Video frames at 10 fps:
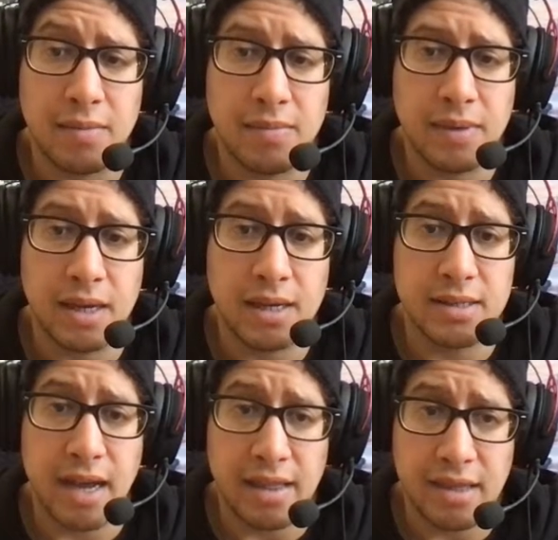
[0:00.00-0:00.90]
because
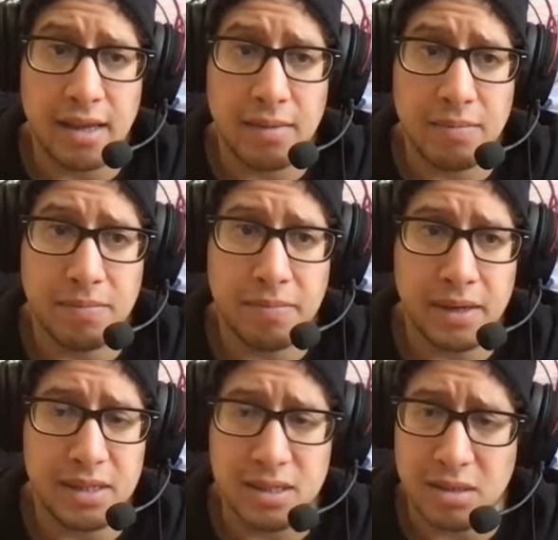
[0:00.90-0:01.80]
I think
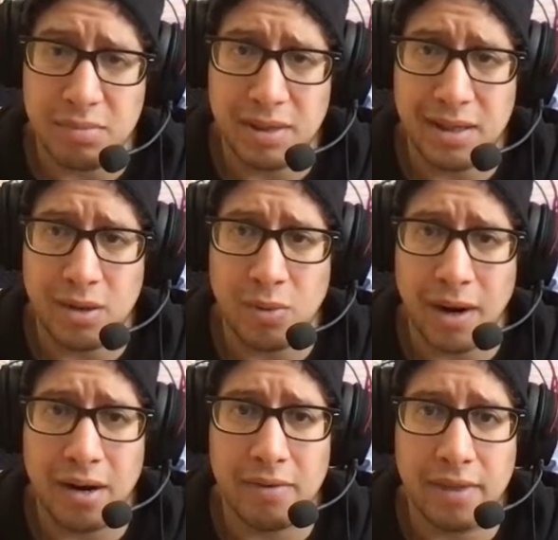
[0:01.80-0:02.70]
Bungie's completely
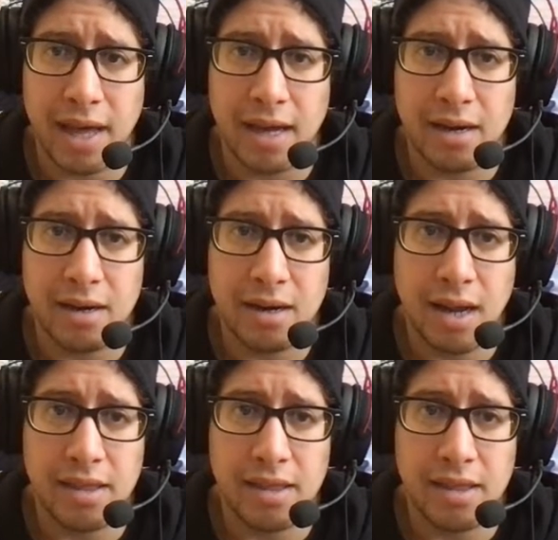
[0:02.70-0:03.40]
aware of that. I think